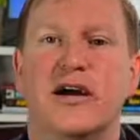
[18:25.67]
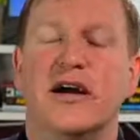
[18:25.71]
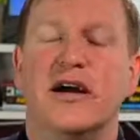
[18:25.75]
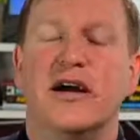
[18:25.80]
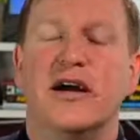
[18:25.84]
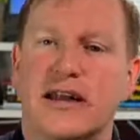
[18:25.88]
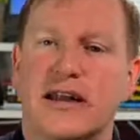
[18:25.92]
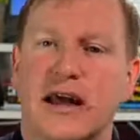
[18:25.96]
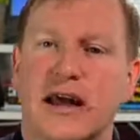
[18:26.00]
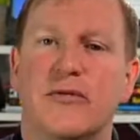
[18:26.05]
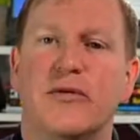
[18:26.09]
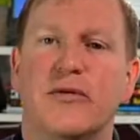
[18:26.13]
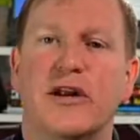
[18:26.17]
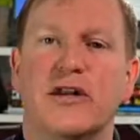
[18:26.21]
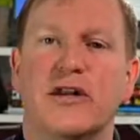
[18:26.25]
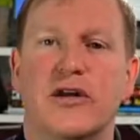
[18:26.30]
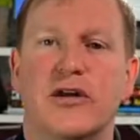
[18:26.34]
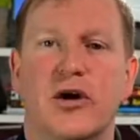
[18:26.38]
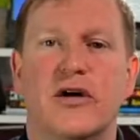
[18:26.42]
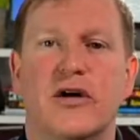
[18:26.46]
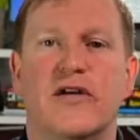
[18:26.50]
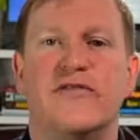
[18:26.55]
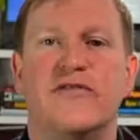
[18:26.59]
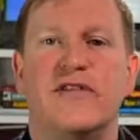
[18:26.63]
They want to
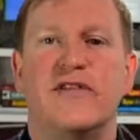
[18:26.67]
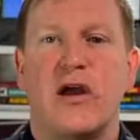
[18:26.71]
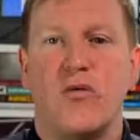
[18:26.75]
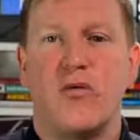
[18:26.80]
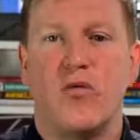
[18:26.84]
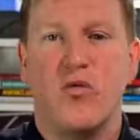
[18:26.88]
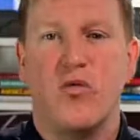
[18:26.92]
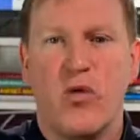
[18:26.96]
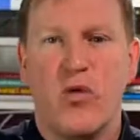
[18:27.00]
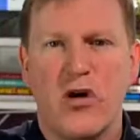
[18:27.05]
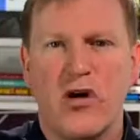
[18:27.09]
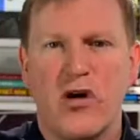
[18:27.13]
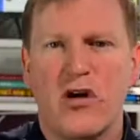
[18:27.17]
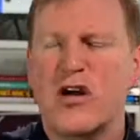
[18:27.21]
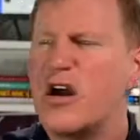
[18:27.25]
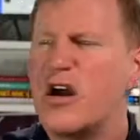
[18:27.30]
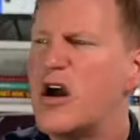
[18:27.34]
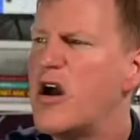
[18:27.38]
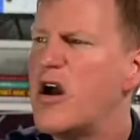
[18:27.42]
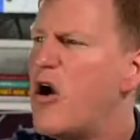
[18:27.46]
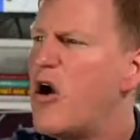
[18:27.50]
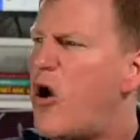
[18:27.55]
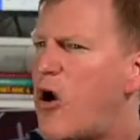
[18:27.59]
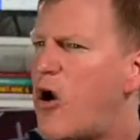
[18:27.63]
know if they work
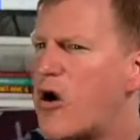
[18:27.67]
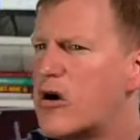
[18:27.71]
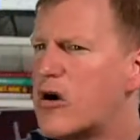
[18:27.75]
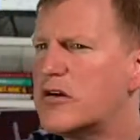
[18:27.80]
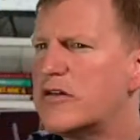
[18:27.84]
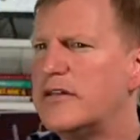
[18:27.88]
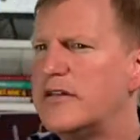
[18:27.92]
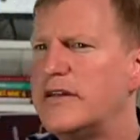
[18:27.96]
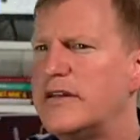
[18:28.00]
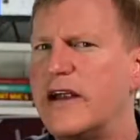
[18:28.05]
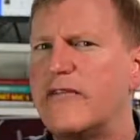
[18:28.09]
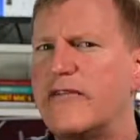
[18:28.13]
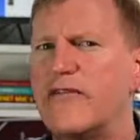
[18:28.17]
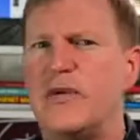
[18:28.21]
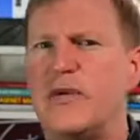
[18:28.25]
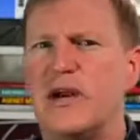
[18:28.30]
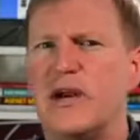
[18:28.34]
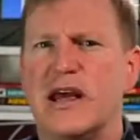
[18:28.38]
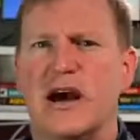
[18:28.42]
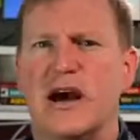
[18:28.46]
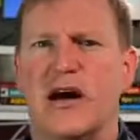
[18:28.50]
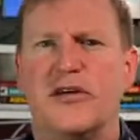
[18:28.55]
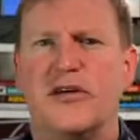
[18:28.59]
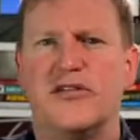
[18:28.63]
harder than everybody
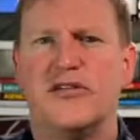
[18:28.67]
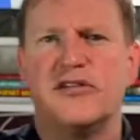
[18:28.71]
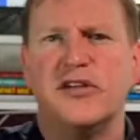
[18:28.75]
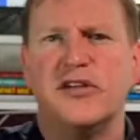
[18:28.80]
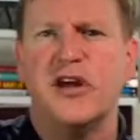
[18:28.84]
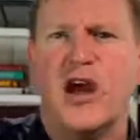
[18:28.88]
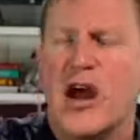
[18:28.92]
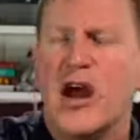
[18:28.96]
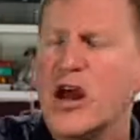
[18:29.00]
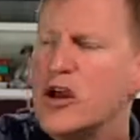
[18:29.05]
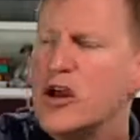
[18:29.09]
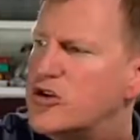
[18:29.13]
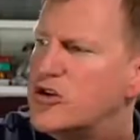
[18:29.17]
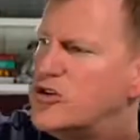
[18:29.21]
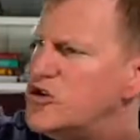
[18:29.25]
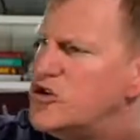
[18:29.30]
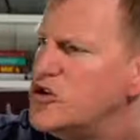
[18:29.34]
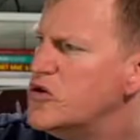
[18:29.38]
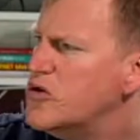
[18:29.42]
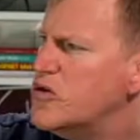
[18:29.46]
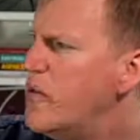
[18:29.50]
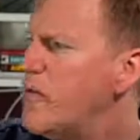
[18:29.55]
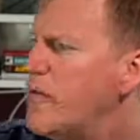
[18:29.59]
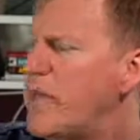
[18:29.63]
else,
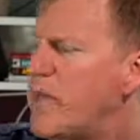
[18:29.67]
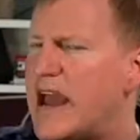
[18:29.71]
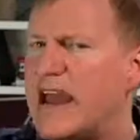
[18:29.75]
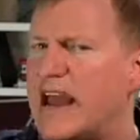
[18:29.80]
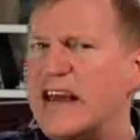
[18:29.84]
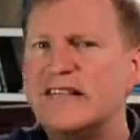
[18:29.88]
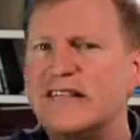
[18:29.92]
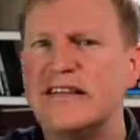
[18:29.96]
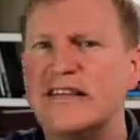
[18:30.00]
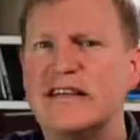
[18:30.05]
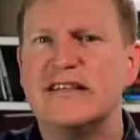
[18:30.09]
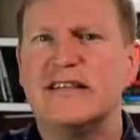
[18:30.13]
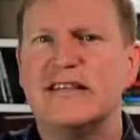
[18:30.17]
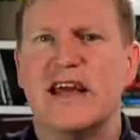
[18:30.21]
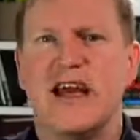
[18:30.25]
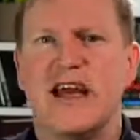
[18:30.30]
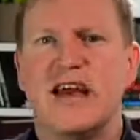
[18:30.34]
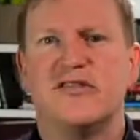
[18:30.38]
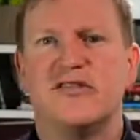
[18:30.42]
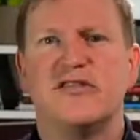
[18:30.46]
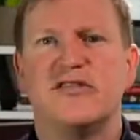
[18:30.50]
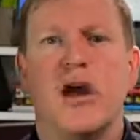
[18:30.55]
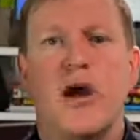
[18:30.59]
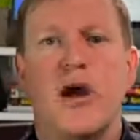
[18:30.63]
do amazing
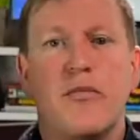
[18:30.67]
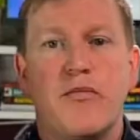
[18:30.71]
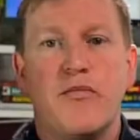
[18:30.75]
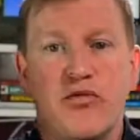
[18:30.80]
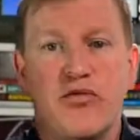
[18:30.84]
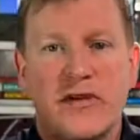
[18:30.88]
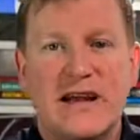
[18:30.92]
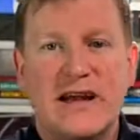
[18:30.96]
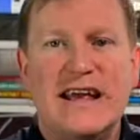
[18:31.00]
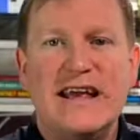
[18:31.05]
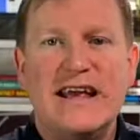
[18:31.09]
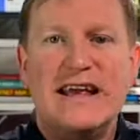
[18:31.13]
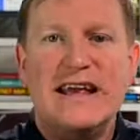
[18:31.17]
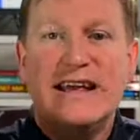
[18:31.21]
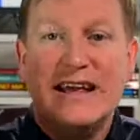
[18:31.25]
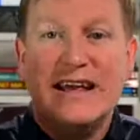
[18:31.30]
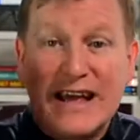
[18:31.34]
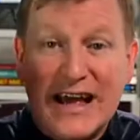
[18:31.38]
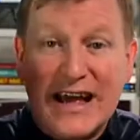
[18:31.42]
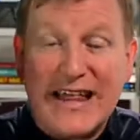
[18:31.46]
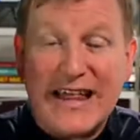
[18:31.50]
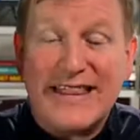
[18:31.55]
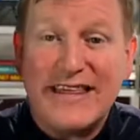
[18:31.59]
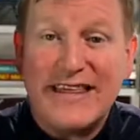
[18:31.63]
things, bring
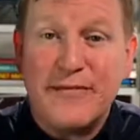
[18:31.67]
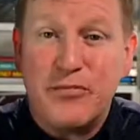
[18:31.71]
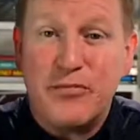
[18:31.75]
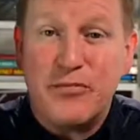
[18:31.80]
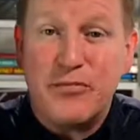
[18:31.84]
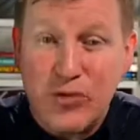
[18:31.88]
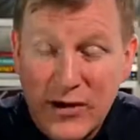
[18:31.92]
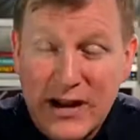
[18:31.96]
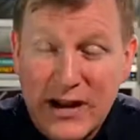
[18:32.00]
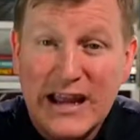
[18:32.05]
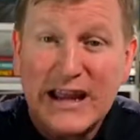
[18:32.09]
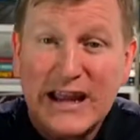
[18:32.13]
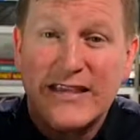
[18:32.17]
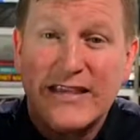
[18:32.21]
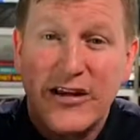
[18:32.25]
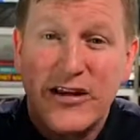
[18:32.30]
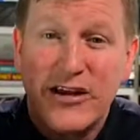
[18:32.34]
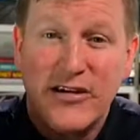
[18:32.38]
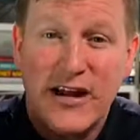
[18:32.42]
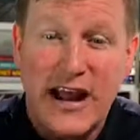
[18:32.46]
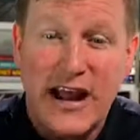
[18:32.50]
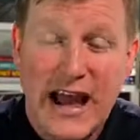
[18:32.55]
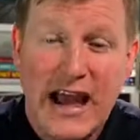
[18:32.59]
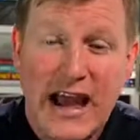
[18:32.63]

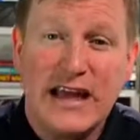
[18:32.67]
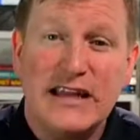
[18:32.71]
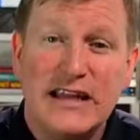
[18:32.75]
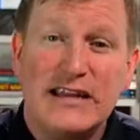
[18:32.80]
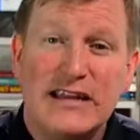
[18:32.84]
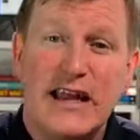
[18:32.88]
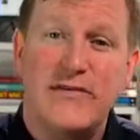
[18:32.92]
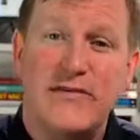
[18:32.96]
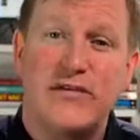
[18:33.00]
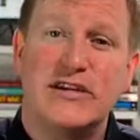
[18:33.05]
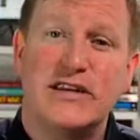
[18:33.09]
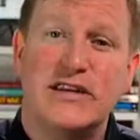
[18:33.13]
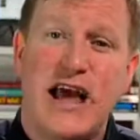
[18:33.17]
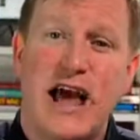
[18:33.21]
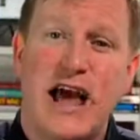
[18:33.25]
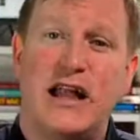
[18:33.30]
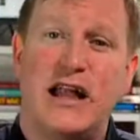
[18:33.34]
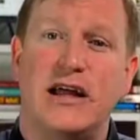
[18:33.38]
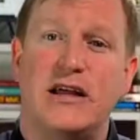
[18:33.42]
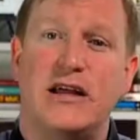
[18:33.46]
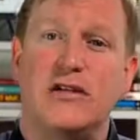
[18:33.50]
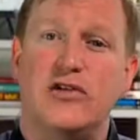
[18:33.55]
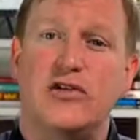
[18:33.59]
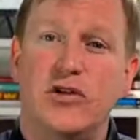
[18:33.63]
their A-level
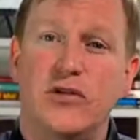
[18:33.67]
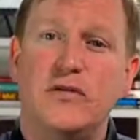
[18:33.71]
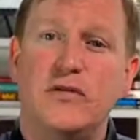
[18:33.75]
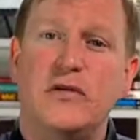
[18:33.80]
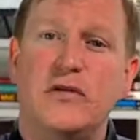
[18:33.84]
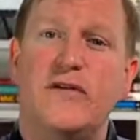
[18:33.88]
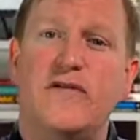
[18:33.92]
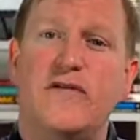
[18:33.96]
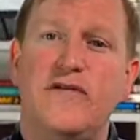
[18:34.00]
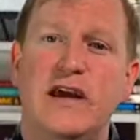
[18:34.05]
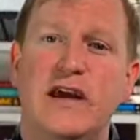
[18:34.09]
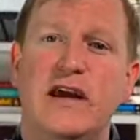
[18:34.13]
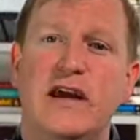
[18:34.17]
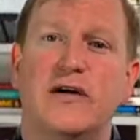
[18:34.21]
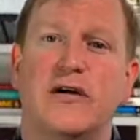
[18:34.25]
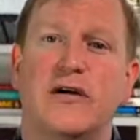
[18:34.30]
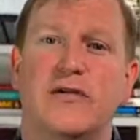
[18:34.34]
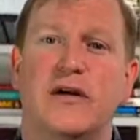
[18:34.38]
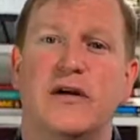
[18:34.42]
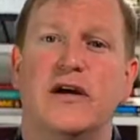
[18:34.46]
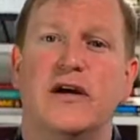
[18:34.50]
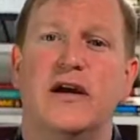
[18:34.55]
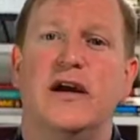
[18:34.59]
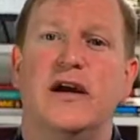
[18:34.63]
talent to the
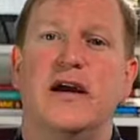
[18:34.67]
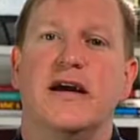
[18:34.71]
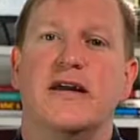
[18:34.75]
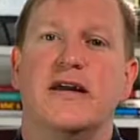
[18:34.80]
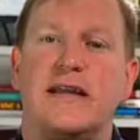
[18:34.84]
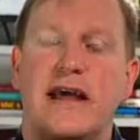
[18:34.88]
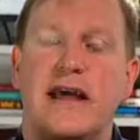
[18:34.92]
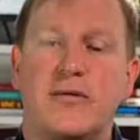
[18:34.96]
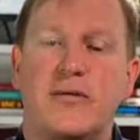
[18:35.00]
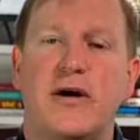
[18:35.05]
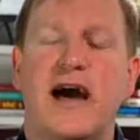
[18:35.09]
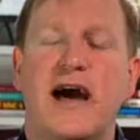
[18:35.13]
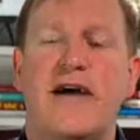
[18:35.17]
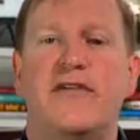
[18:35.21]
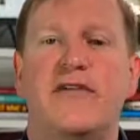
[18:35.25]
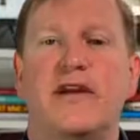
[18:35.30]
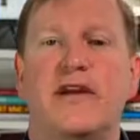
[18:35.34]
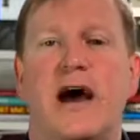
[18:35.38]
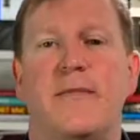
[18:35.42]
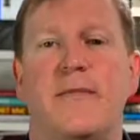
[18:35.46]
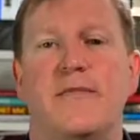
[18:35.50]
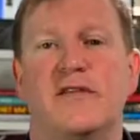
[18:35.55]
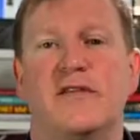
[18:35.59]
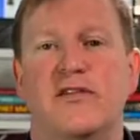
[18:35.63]
field, they will have an
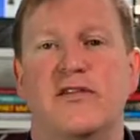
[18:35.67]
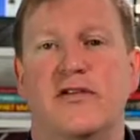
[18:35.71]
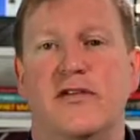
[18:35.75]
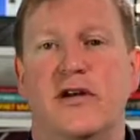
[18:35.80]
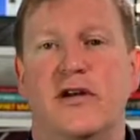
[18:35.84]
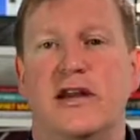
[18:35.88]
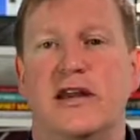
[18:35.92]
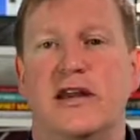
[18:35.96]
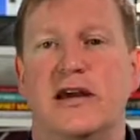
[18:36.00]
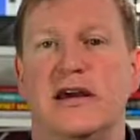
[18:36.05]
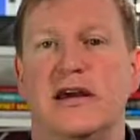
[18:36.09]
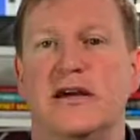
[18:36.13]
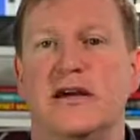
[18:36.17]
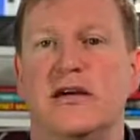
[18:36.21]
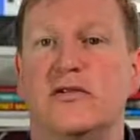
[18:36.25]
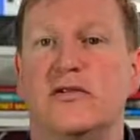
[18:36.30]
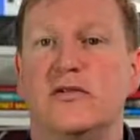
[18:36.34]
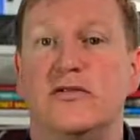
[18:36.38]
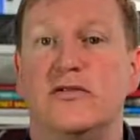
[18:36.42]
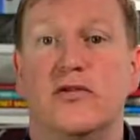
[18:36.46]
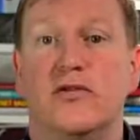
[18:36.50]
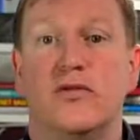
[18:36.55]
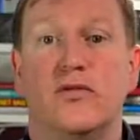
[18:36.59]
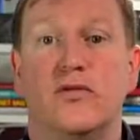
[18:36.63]
opportunity
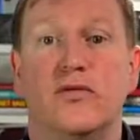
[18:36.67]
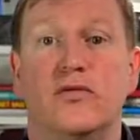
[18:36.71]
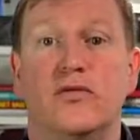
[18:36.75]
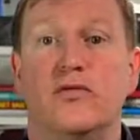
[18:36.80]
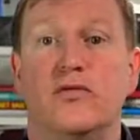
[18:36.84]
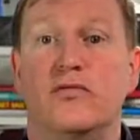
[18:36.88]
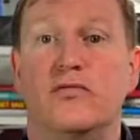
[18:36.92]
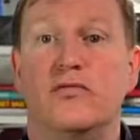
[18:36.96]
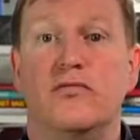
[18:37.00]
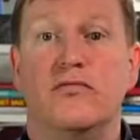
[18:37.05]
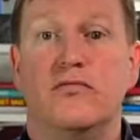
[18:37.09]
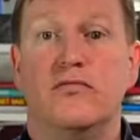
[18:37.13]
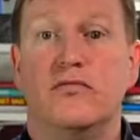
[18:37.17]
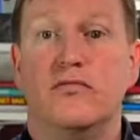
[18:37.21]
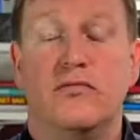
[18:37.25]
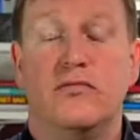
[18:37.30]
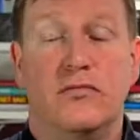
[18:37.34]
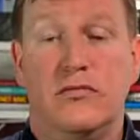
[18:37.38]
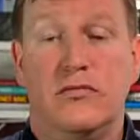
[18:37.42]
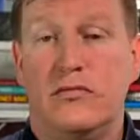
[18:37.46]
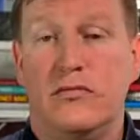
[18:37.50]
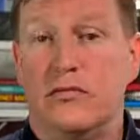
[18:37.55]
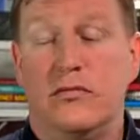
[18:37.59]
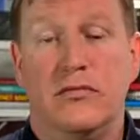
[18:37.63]
to
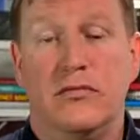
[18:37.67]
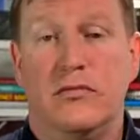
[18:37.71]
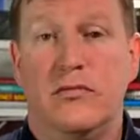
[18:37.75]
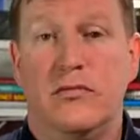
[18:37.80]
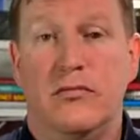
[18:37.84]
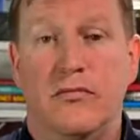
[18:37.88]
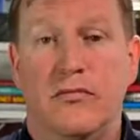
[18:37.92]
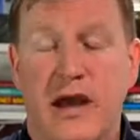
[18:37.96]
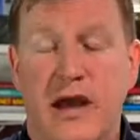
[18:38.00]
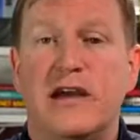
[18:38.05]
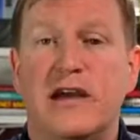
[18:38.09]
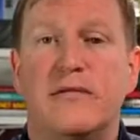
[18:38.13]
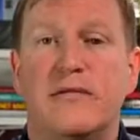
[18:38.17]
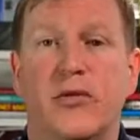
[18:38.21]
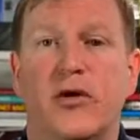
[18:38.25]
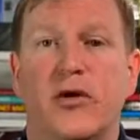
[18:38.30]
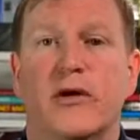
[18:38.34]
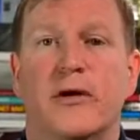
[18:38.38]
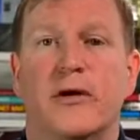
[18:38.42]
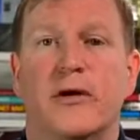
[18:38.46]
make more,